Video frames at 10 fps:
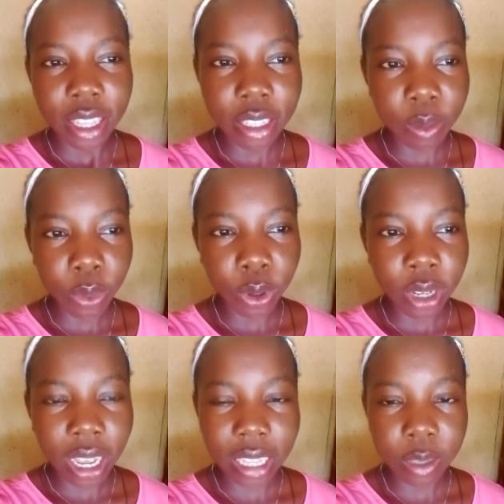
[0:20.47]
This
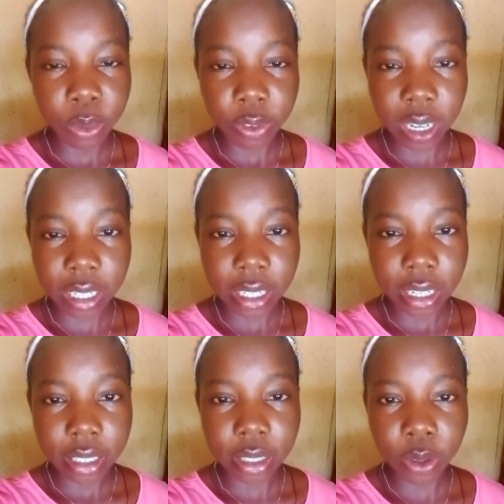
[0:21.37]
book has
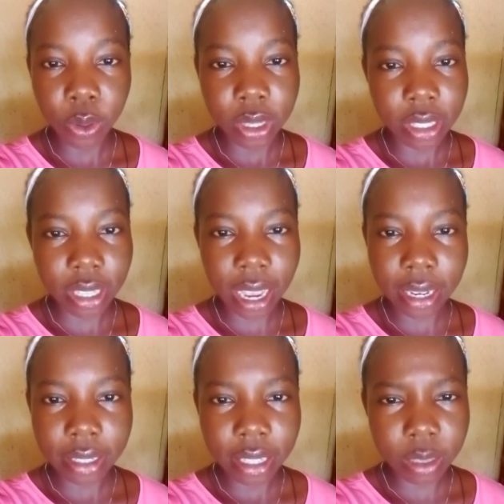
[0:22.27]
provided
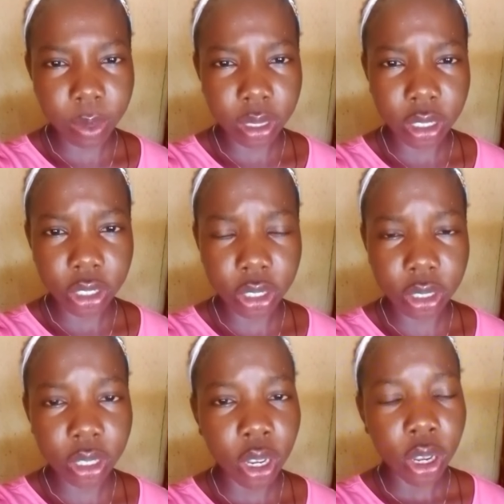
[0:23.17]
concise
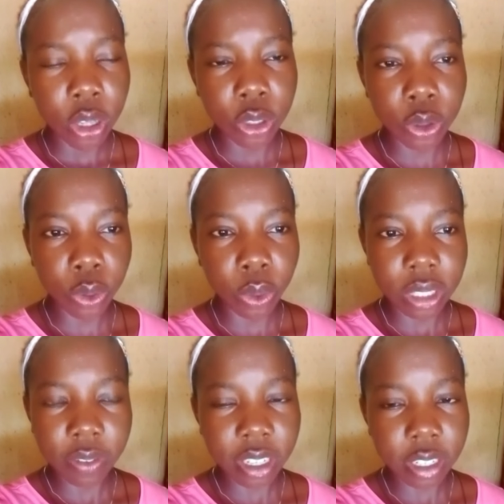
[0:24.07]
explanation to
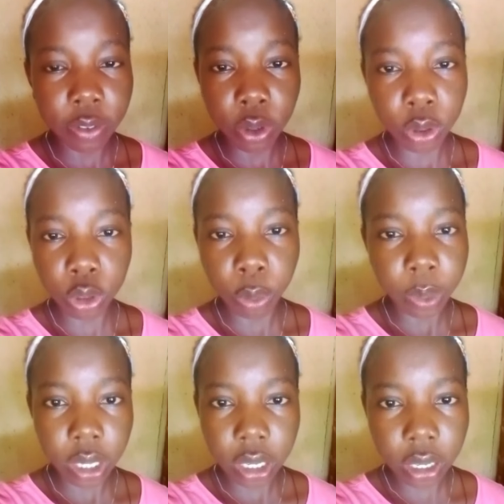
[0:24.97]
whatever difficult topic